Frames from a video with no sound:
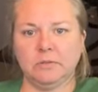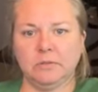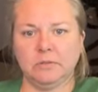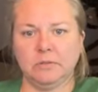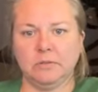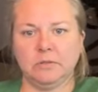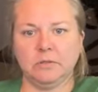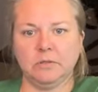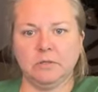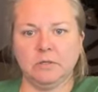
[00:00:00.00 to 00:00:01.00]

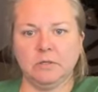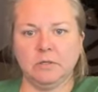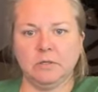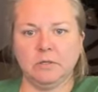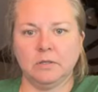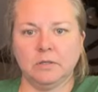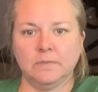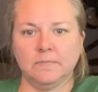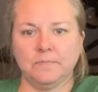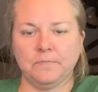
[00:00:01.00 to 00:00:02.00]

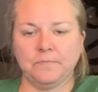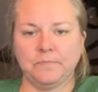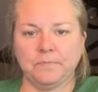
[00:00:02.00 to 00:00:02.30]
(no one is talking)